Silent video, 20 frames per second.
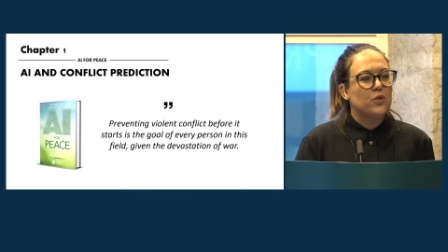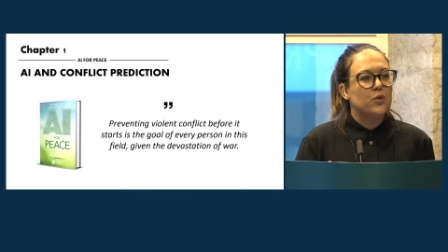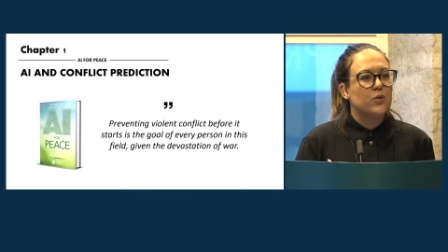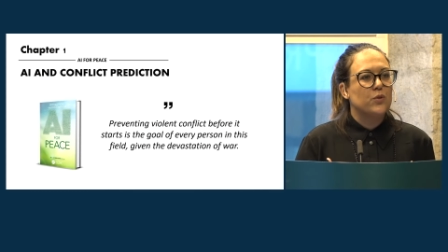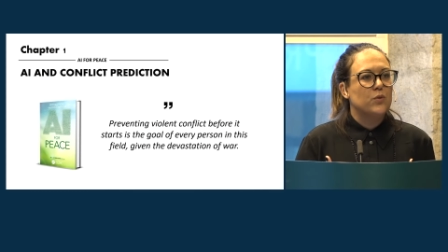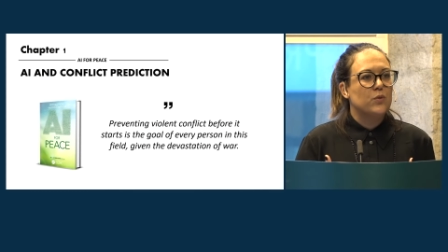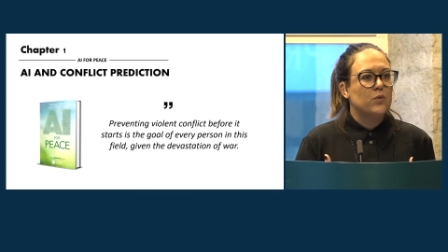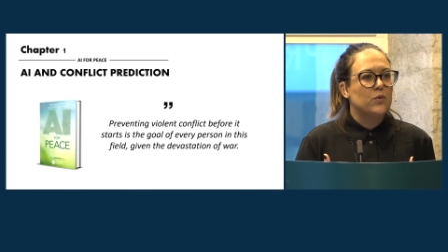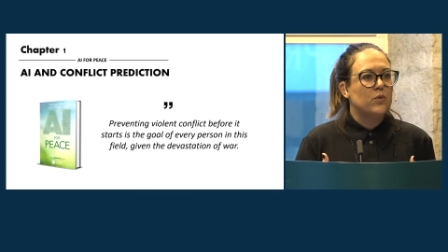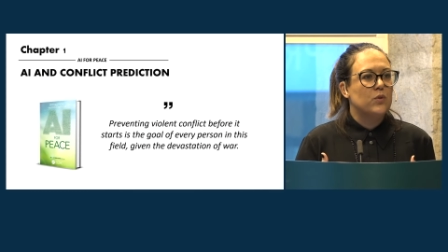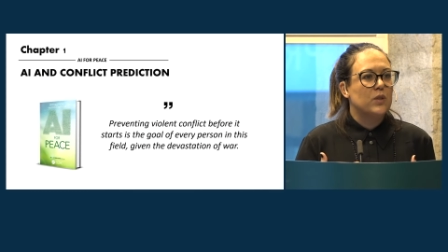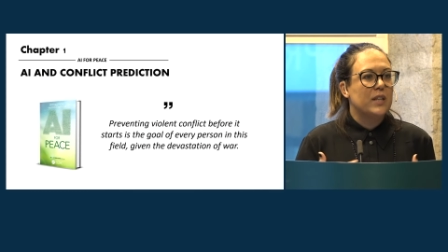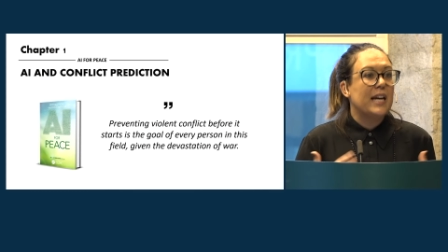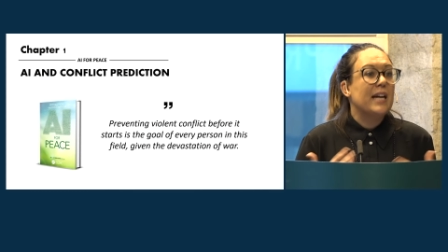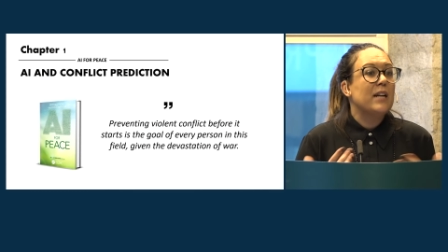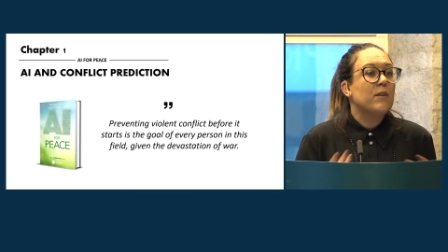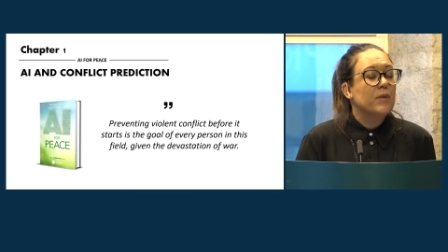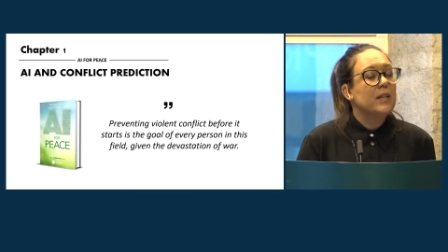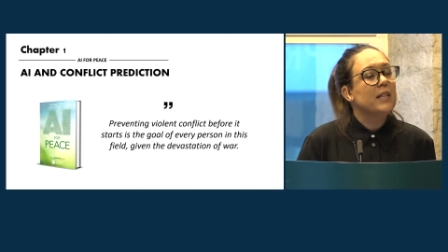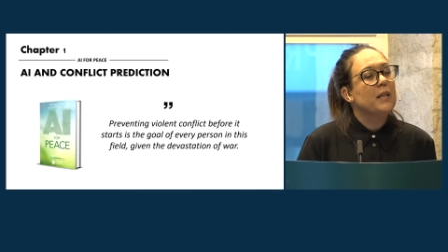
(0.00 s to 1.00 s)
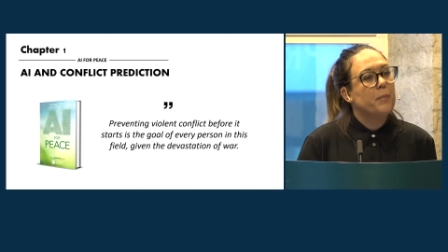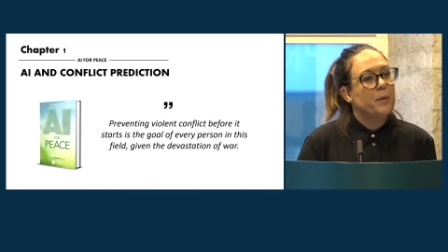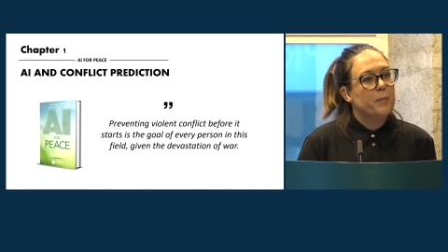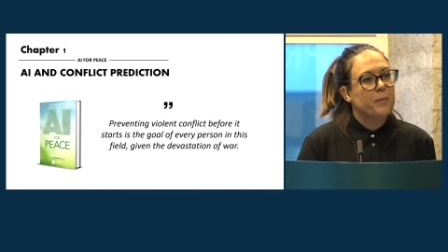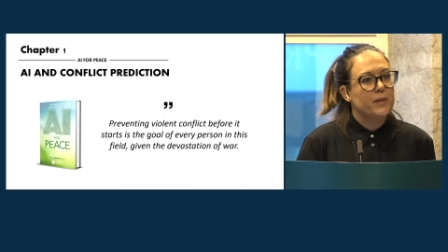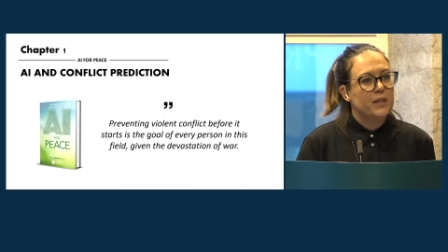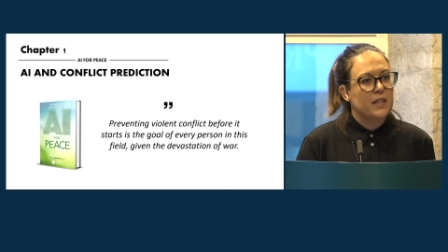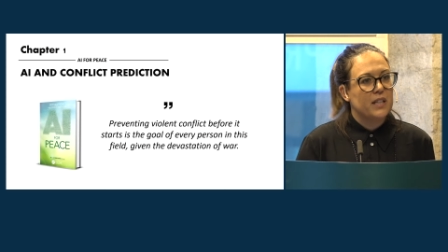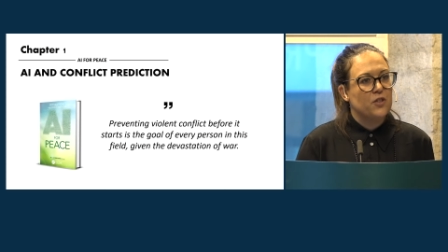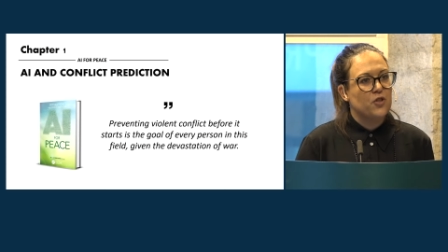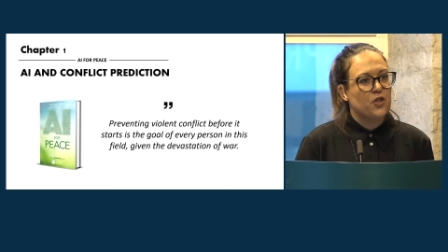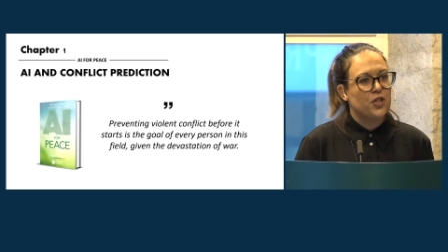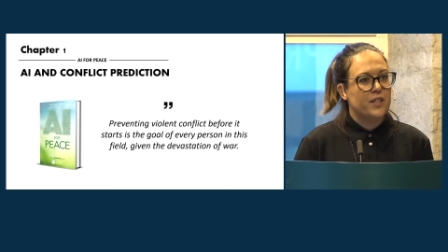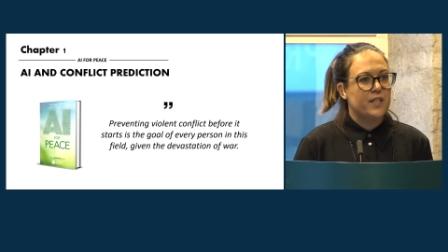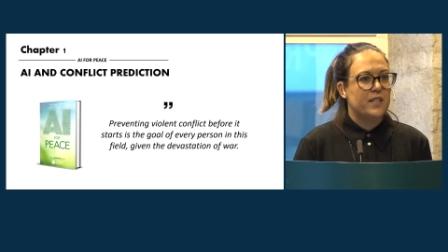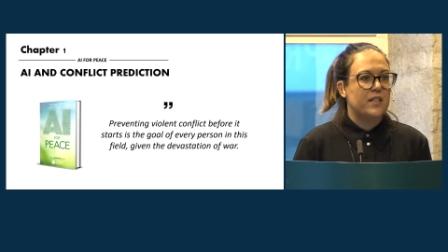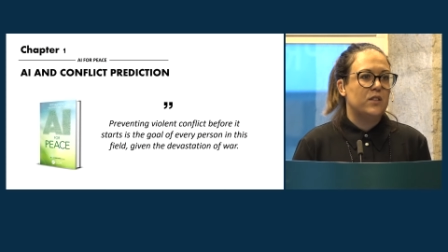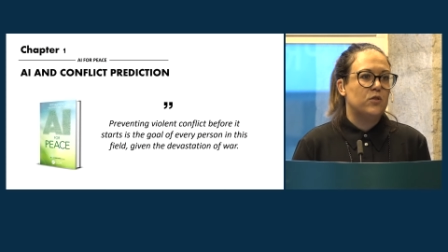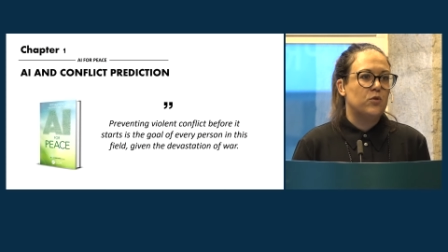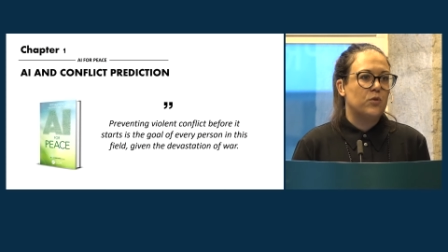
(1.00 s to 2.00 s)
to get really people in
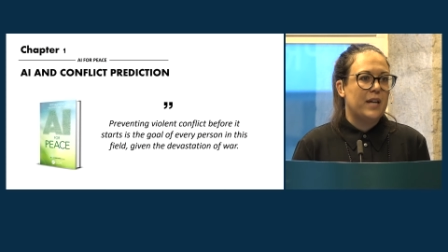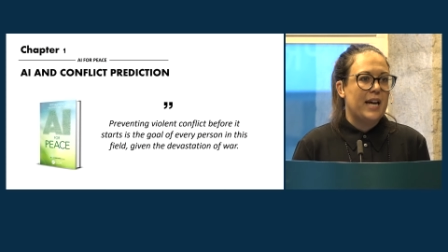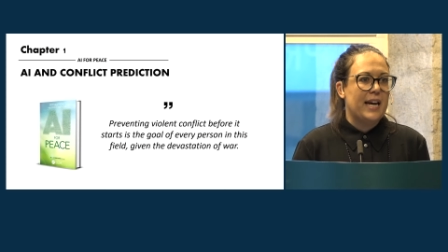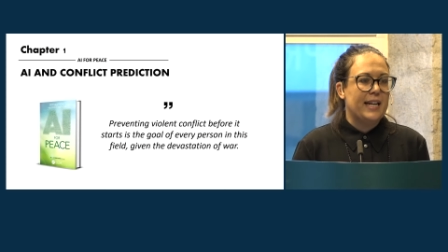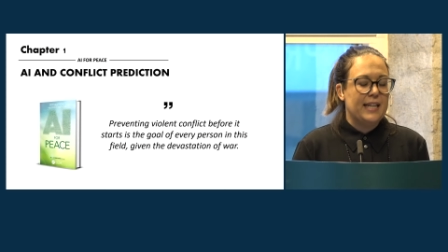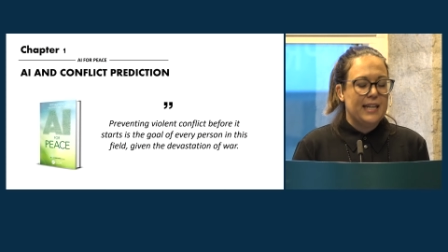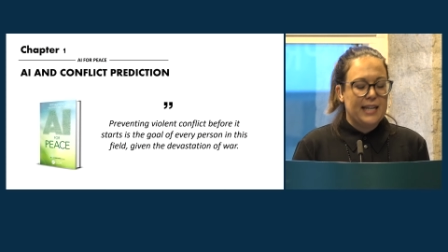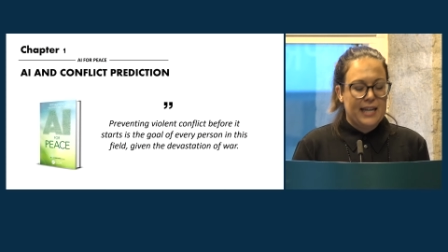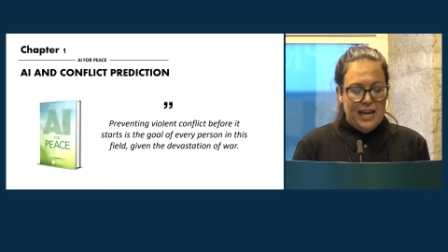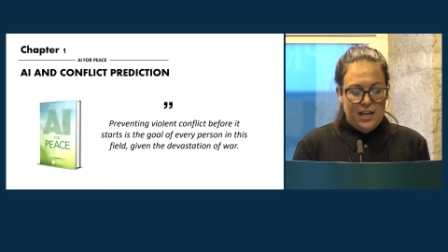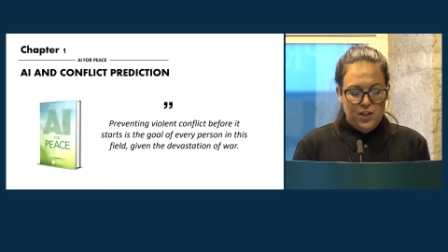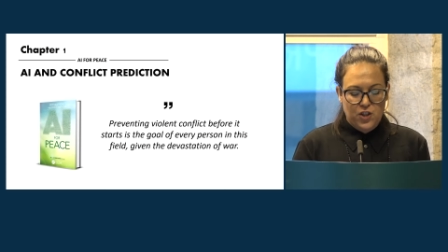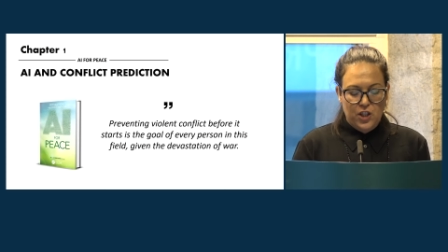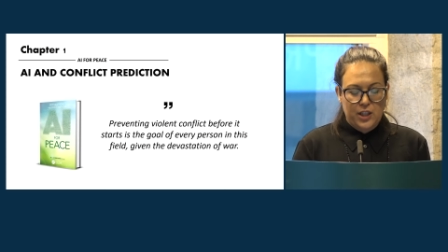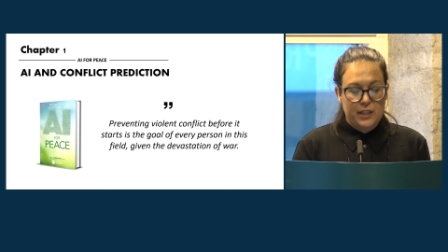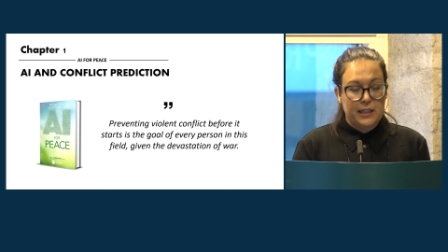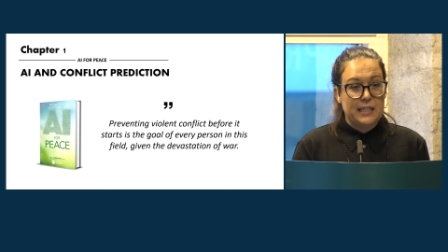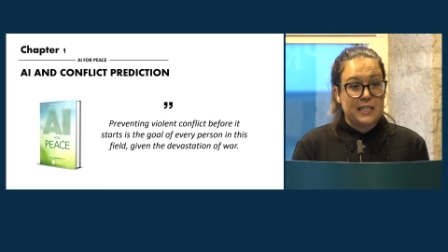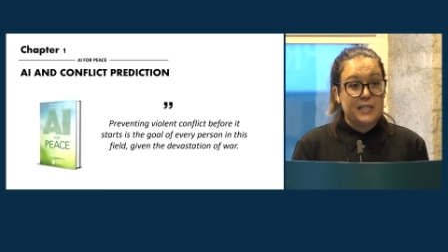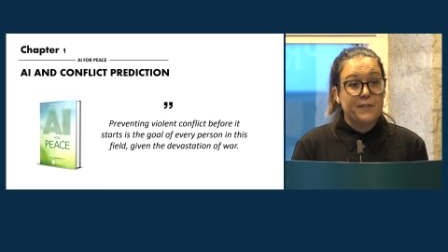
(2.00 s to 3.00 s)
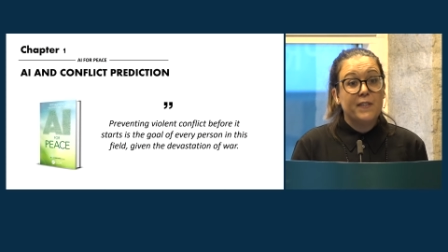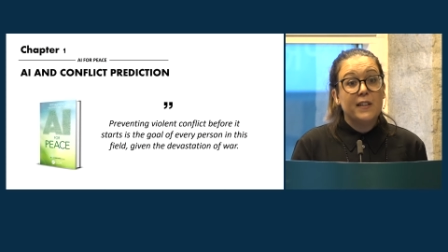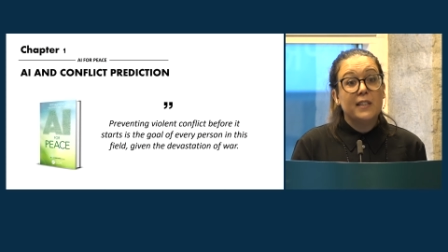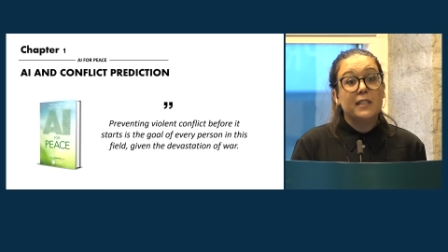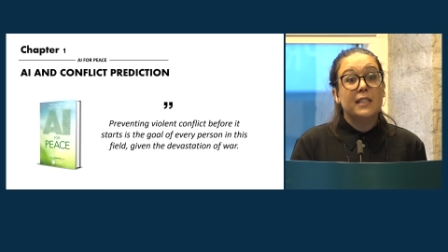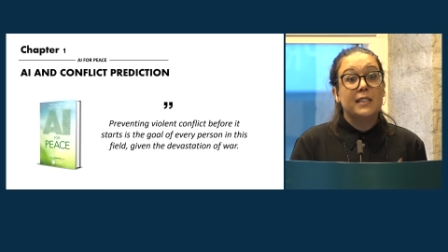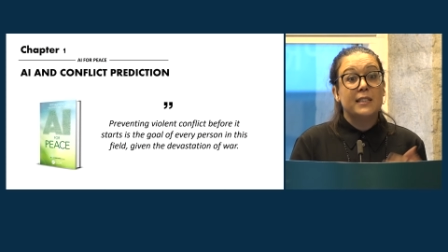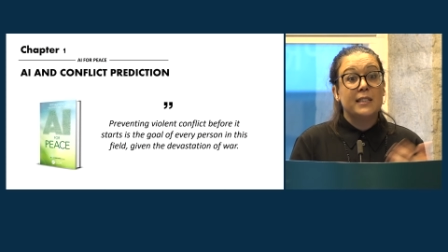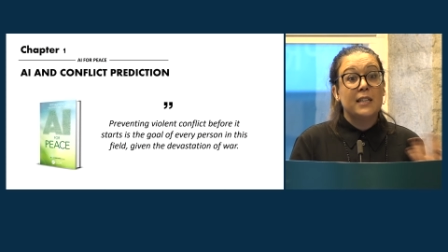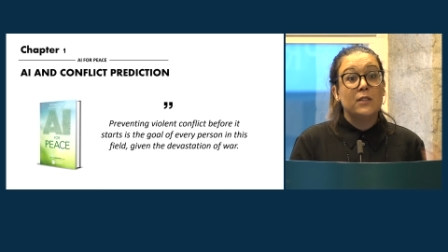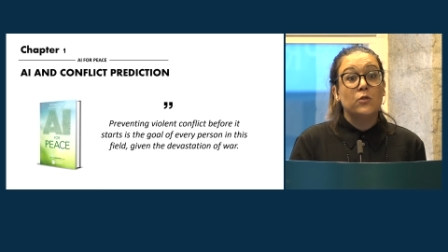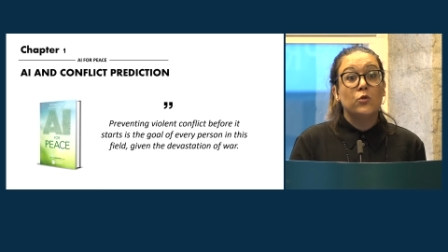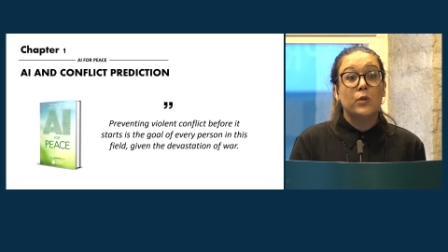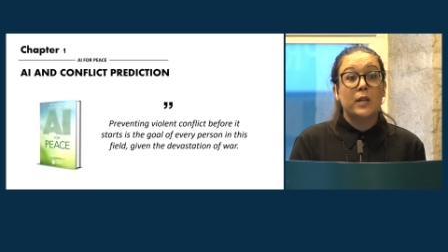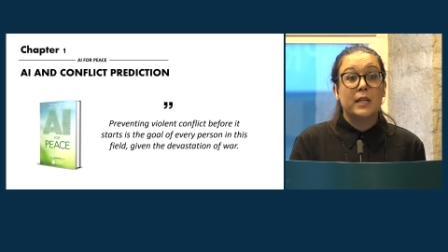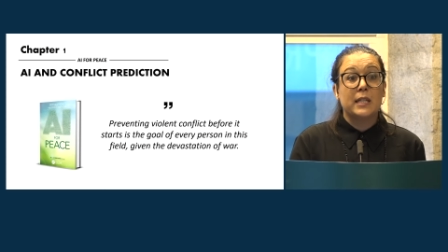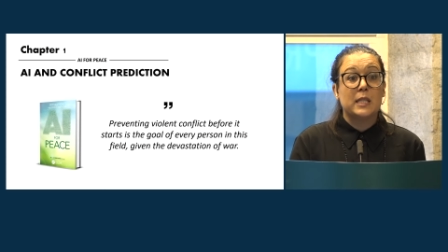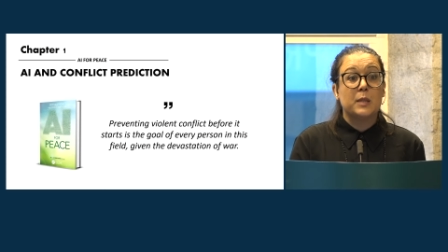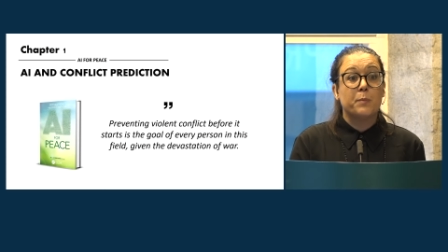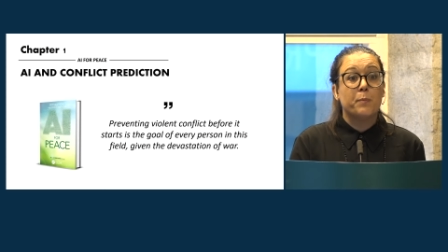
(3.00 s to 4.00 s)
interested to get engaged in this field and then to
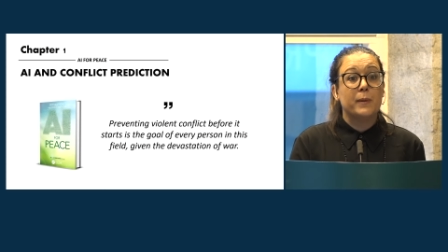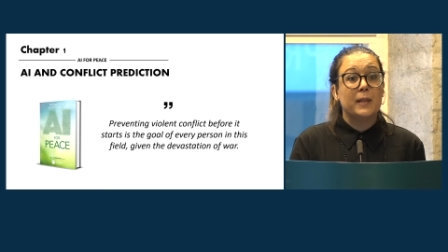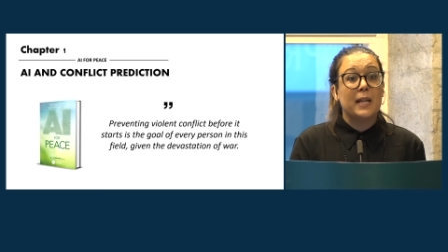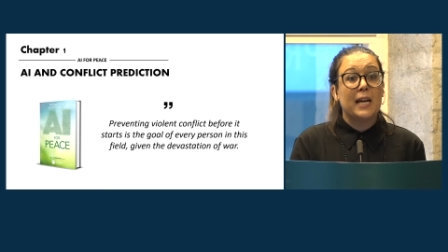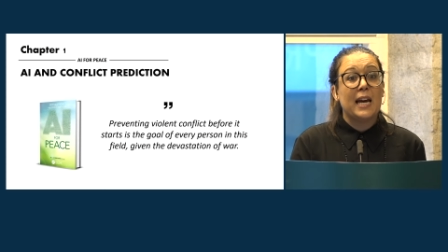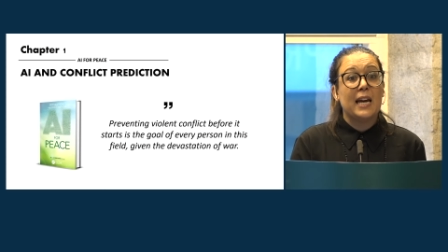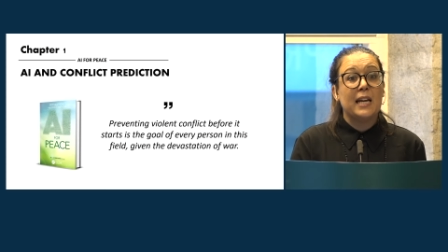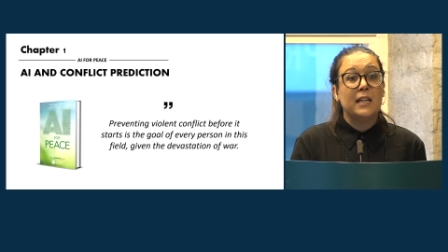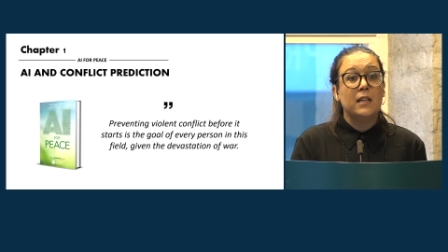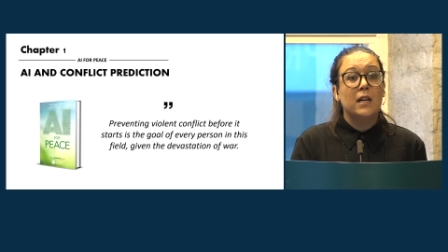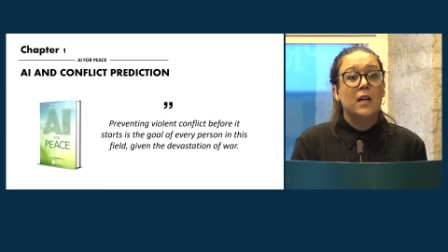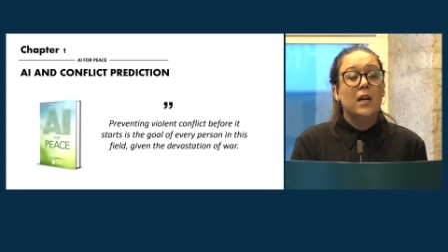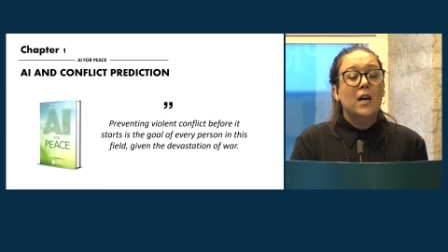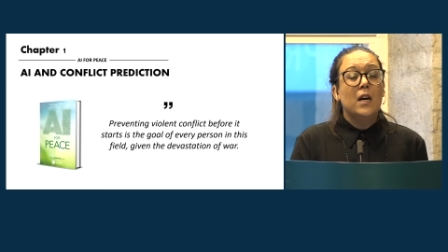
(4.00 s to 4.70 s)
explain